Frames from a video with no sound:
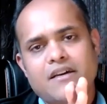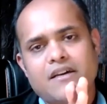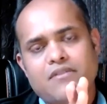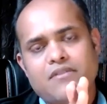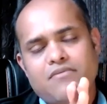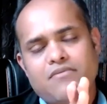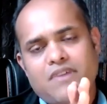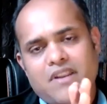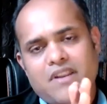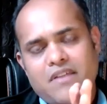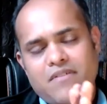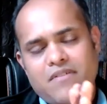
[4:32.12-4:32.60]

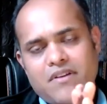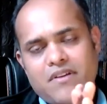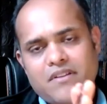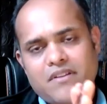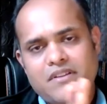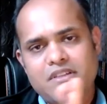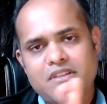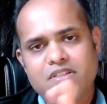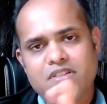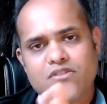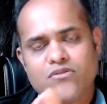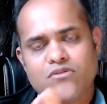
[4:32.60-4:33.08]
whenever
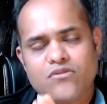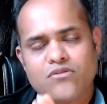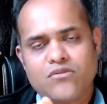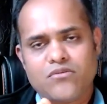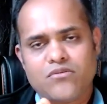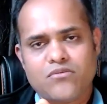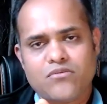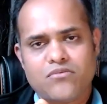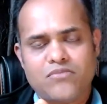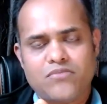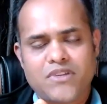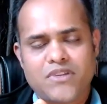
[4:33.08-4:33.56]
this
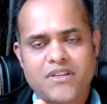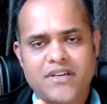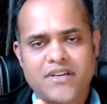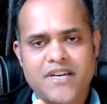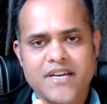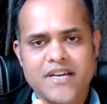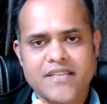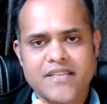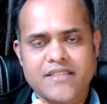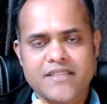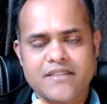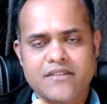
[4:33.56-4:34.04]
with
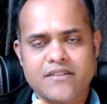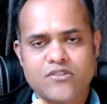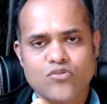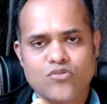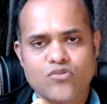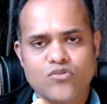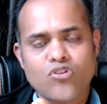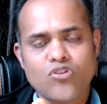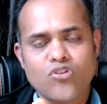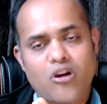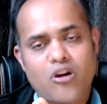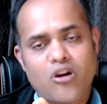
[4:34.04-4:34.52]
redux
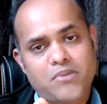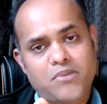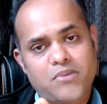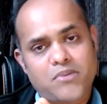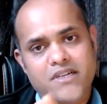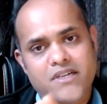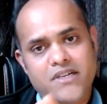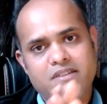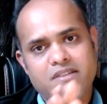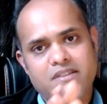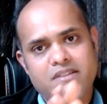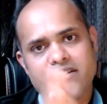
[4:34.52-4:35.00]
store
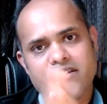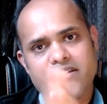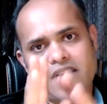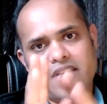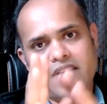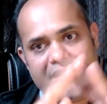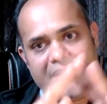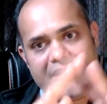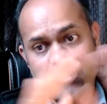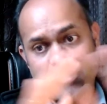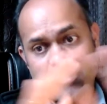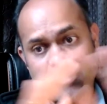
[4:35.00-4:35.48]
updates, the
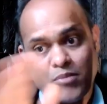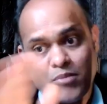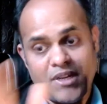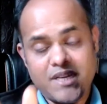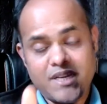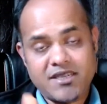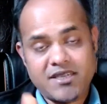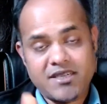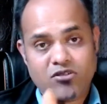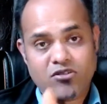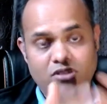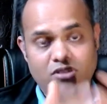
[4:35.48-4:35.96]
entire
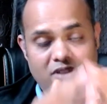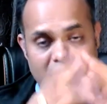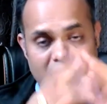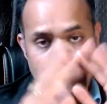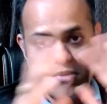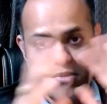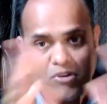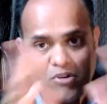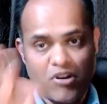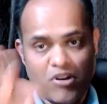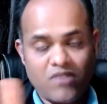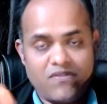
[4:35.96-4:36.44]
application of
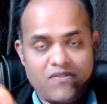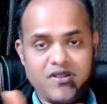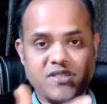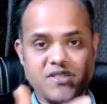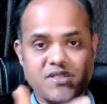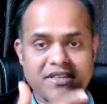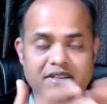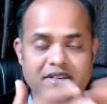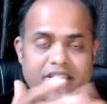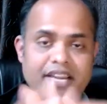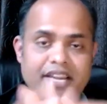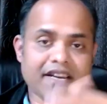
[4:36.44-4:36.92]
that particular
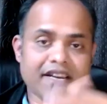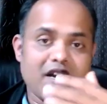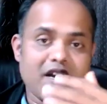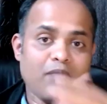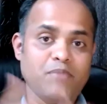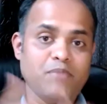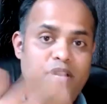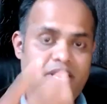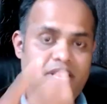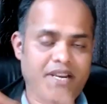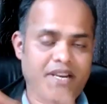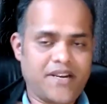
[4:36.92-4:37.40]
feature get
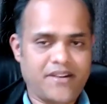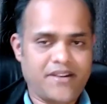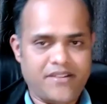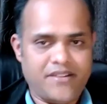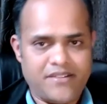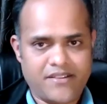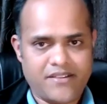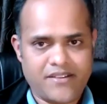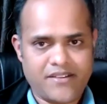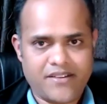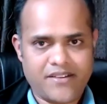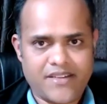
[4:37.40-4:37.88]
updated,
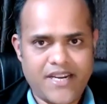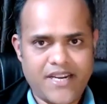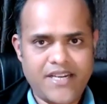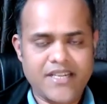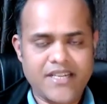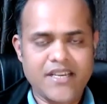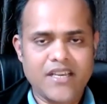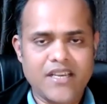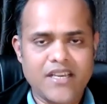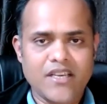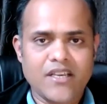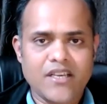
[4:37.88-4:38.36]

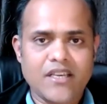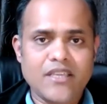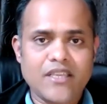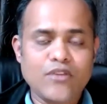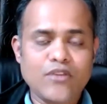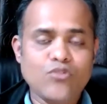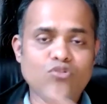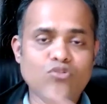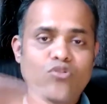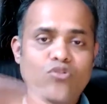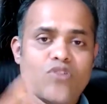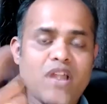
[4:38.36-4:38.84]
right?
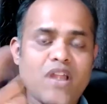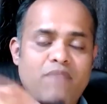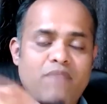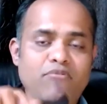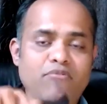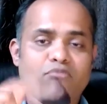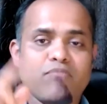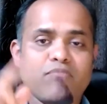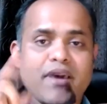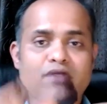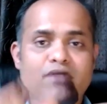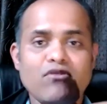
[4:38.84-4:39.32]
You don't have
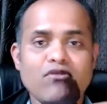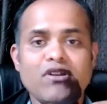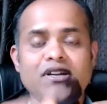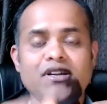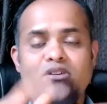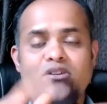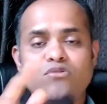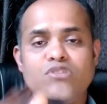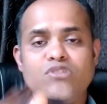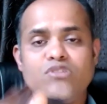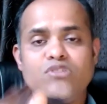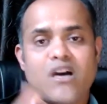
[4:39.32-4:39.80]
to manually
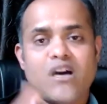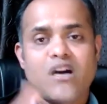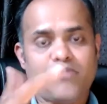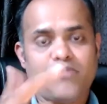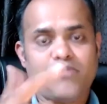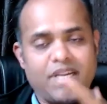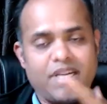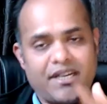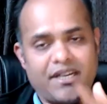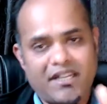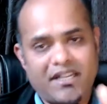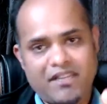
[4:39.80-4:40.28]
do the
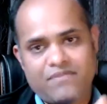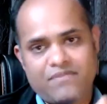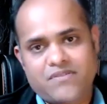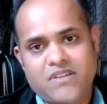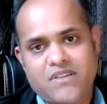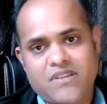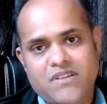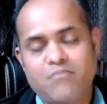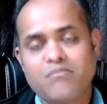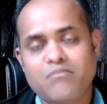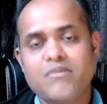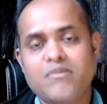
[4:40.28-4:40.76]
update. If
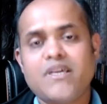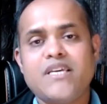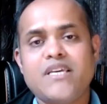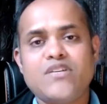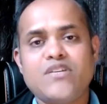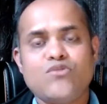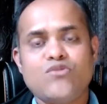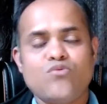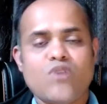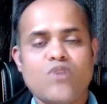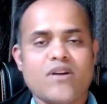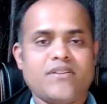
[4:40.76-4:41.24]
some
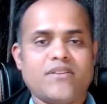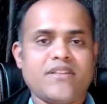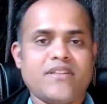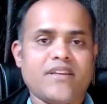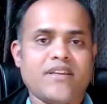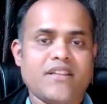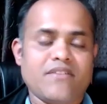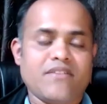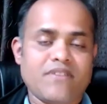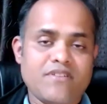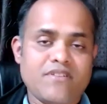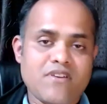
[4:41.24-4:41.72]
issue are
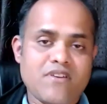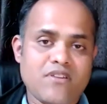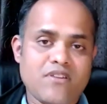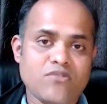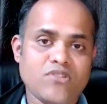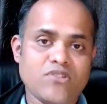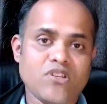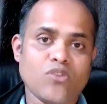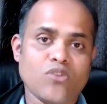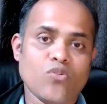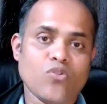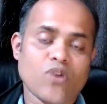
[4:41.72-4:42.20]
there when you're
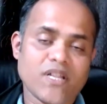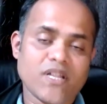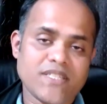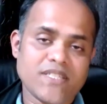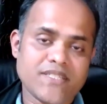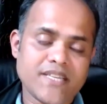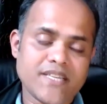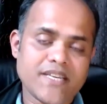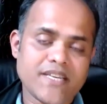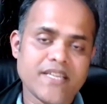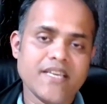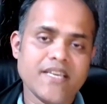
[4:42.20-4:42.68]
using local
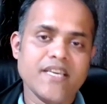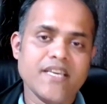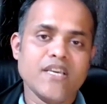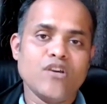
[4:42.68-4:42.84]
state,